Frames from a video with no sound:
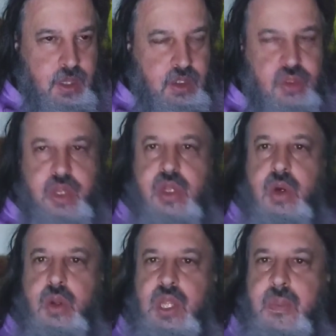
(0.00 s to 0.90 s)
So you
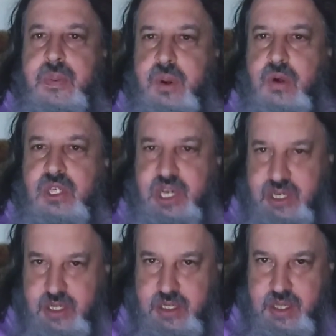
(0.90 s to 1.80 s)
can only approach
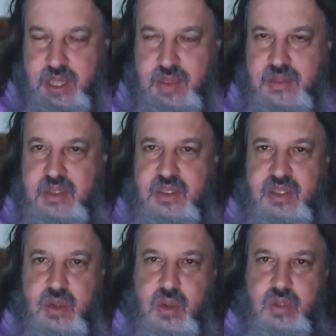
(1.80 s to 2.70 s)
it. And this
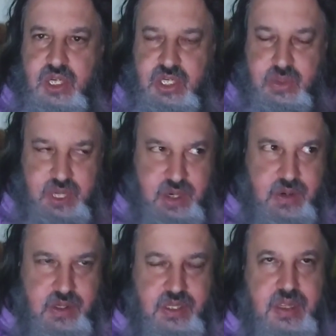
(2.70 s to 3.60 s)
is the whole issue
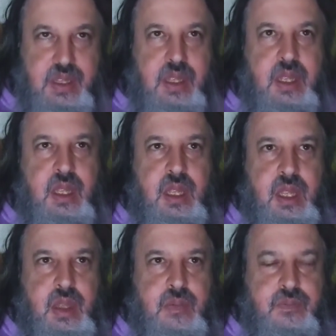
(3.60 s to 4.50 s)
here is that
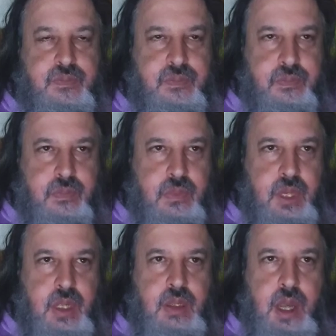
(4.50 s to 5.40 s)

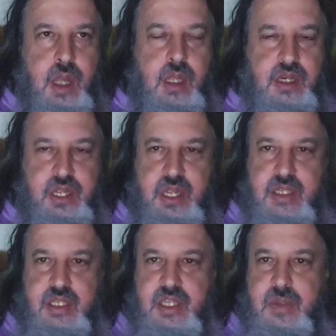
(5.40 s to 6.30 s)
knowledge
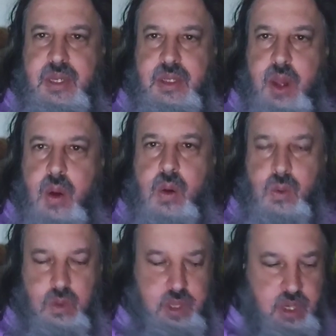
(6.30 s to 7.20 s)
isn't to be
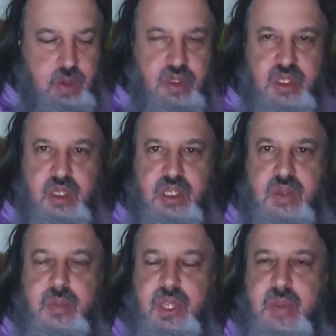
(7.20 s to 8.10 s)
known, you, you
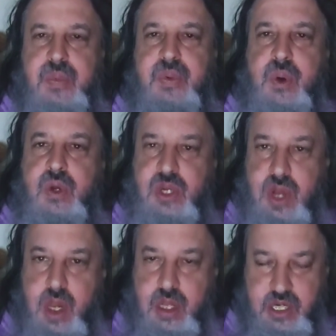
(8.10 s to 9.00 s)
simply approach
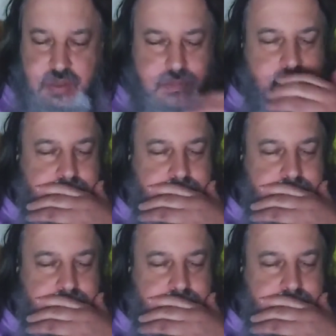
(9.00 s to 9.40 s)
knowledge.